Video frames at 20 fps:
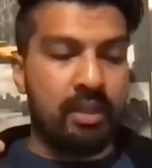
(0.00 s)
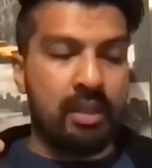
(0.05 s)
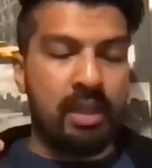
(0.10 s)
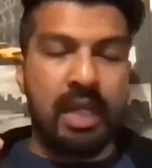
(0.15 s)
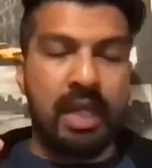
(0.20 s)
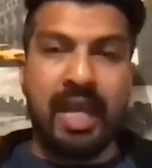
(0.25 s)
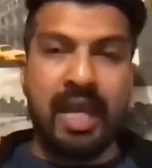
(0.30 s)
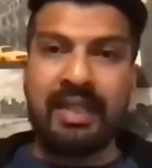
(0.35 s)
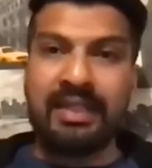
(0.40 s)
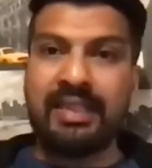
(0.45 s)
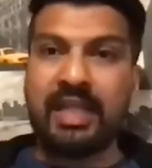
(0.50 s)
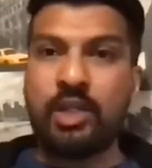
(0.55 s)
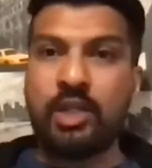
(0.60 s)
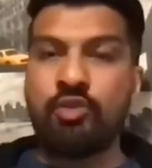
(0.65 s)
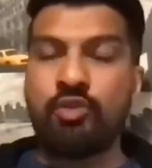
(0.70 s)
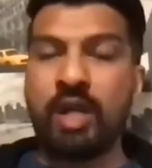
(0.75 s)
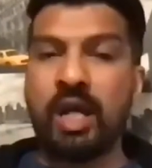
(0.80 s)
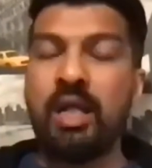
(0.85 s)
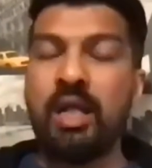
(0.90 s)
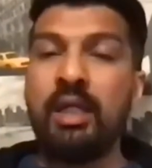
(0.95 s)

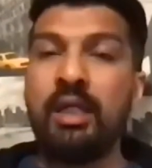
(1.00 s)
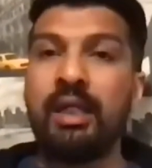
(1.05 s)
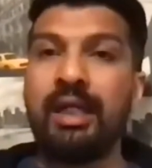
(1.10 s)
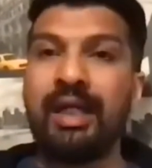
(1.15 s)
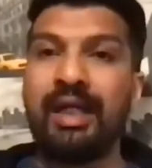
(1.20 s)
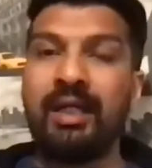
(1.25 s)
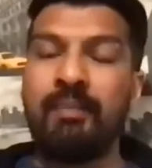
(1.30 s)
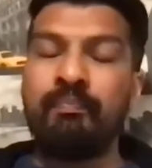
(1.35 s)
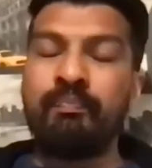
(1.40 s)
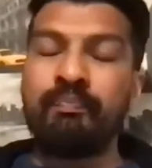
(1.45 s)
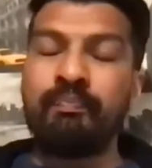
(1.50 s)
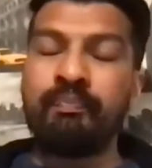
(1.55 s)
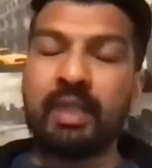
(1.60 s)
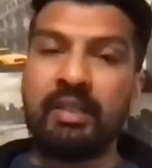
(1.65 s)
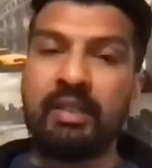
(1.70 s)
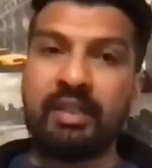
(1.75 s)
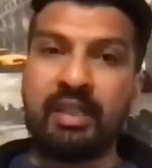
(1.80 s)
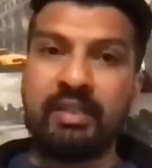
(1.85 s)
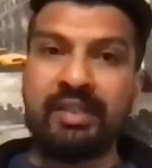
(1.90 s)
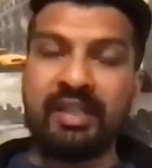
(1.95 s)
etc.,
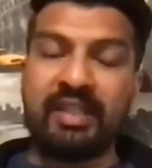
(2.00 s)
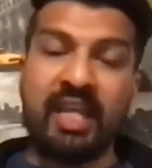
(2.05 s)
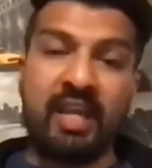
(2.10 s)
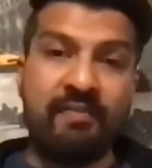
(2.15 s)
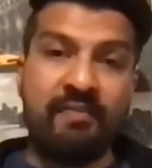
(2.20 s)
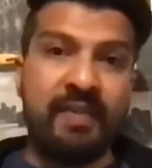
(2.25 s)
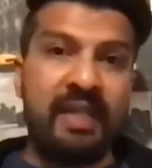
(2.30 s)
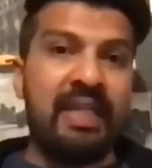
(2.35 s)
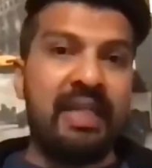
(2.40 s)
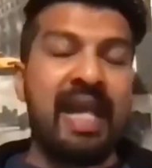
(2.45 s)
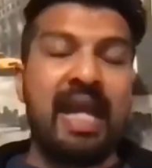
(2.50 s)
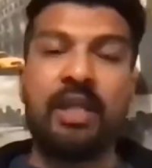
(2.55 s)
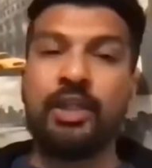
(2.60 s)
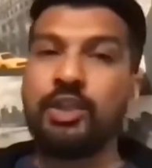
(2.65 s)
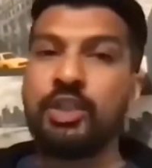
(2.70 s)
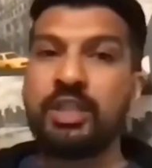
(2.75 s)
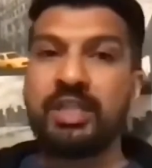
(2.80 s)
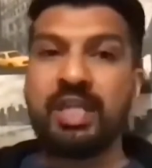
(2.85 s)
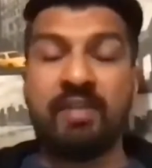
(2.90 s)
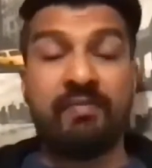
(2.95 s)
that they're feeling
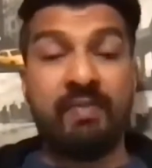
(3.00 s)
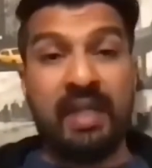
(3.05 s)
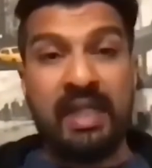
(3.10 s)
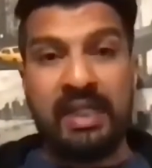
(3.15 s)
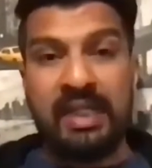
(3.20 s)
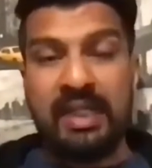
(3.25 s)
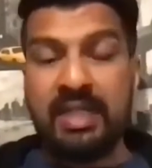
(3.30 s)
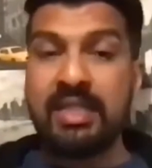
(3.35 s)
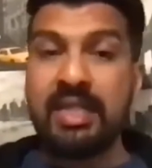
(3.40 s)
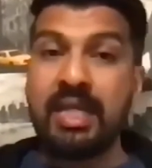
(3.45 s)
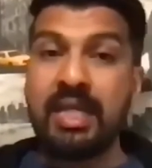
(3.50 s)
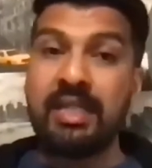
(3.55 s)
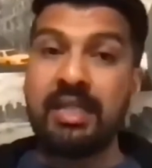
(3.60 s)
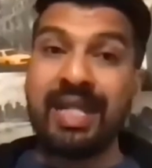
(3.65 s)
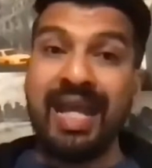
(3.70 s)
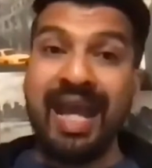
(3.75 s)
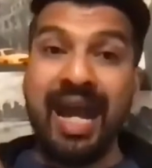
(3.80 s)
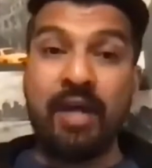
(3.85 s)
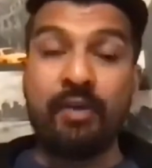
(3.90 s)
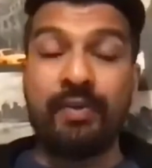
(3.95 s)
anxious, they're feeling concerned, and
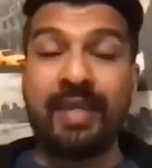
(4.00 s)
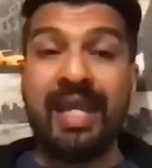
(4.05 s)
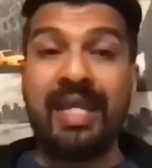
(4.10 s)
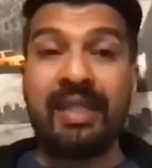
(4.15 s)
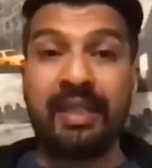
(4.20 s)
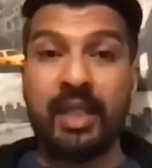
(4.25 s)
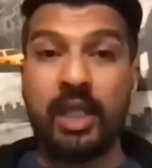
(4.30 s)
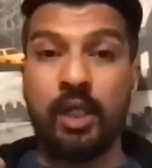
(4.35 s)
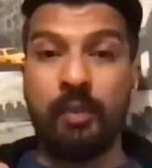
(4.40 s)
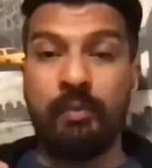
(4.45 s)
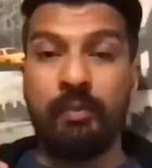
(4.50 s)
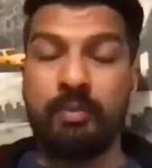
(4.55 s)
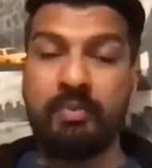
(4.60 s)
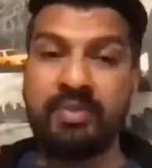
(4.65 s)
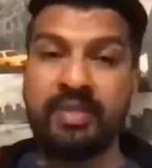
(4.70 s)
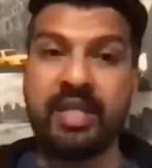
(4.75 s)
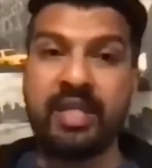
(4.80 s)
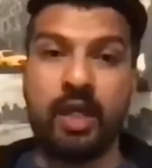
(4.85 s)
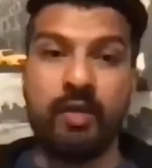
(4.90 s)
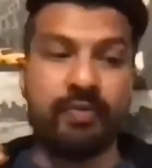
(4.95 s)
how they can help
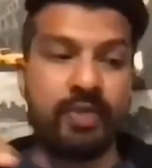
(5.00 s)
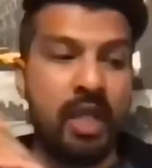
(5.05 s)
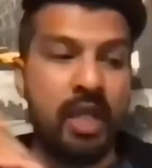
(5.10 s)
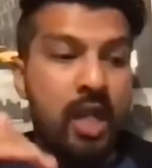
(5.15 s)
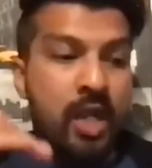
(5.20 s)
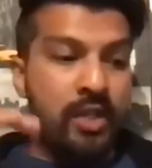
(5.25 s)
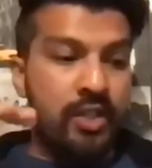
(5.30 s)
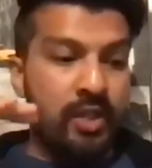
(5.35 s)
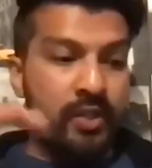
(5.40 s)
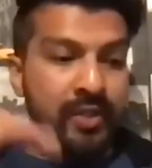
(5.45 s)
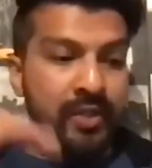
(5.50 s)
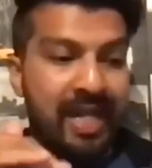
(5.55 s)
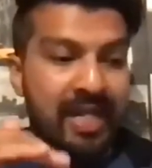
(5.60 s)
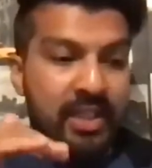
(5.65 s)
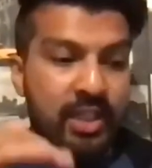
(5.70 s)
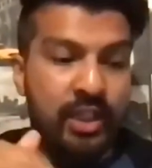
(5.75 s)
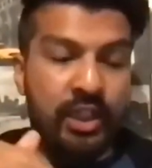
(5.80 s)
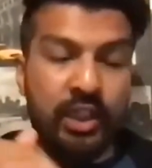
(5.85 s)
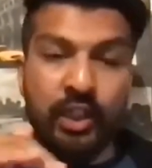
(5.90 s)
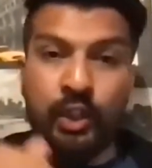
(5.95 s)
themselves. So
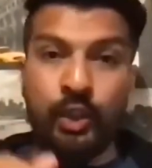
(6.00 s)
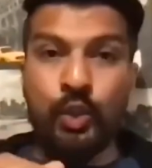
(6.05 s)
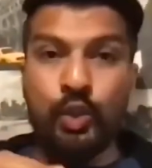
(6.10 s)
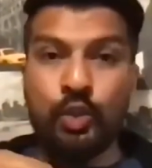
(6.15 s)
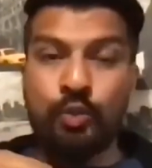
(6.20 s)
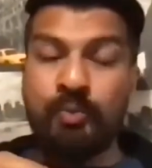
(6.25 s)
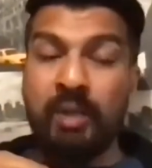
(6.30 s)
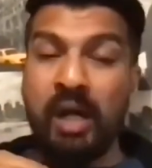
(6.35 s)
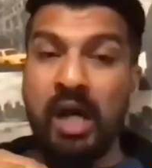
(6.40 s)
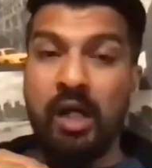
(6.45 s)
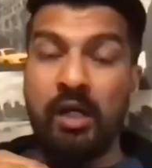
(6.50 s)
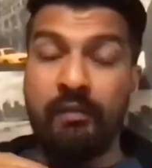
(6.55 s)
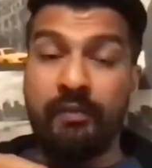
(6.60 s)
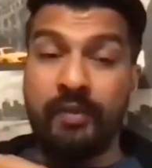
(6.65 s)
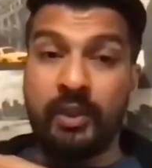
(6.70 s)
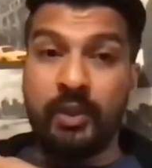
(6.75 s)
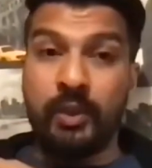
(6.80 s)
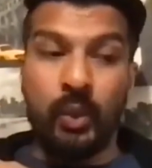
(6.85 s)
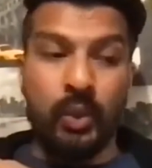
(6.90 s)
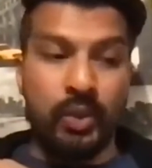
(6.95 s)
that's a huge part of
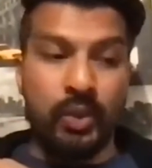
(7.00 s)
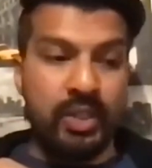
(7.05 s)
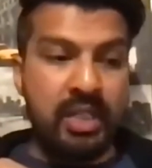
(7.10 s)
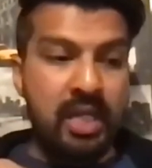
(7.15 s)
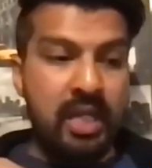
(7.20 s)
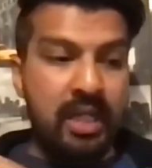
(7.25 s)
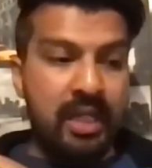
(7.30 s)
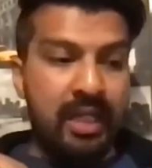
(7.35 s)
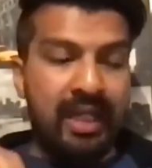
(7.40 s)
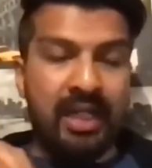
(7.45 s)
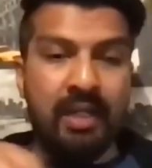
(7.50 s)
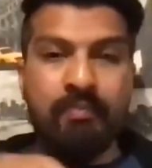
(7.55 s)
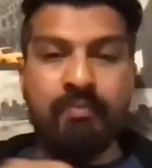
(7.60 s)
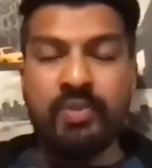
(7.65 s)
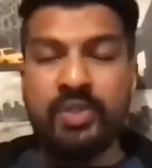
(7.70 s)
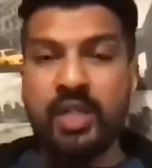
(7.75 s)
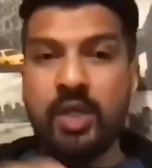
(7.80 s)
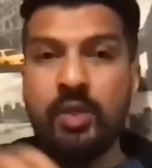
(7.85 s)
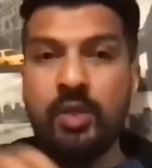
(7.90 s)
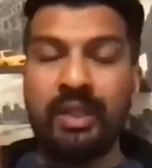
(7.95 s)
the course.
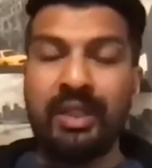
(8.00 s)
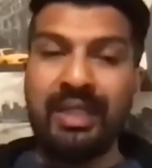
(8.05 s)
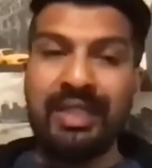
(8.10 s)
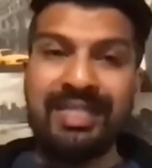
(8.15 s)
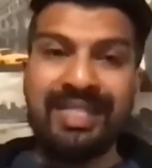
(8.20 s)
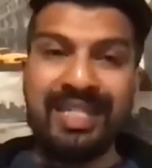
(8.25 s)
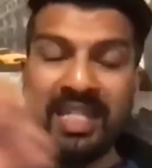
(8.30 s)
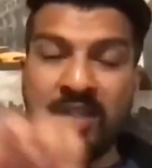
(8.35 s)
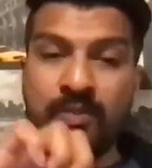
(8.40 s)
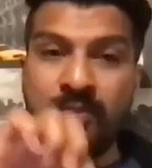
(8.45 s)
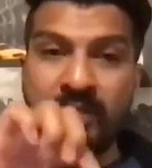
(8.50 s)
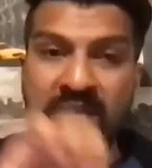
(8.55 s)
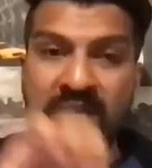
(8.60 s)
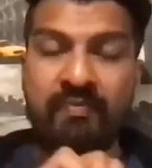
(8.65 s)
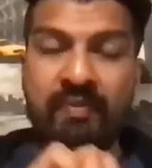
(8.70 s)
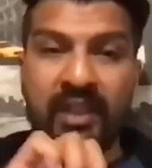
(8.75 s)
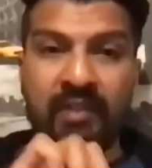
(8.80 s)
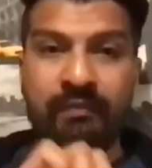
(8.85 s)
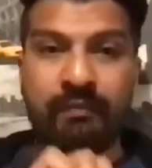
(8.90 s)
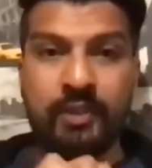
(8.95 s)
So is it
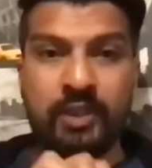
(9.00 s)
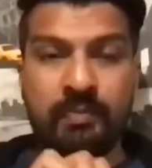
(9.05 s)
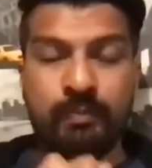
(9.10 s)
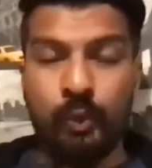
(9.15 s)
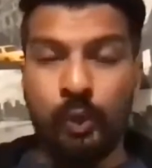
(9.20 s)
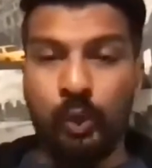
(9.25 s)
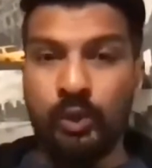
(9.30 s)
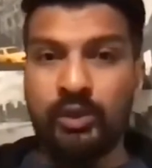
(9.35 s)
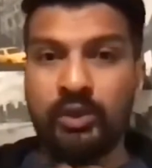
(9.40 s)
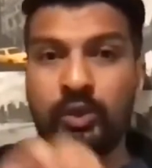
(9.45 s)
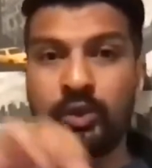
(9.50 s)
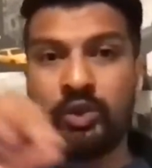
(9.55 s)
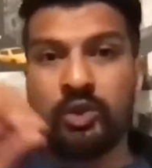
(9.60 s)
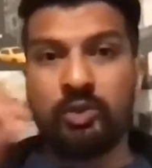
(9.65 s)
specifically for sports or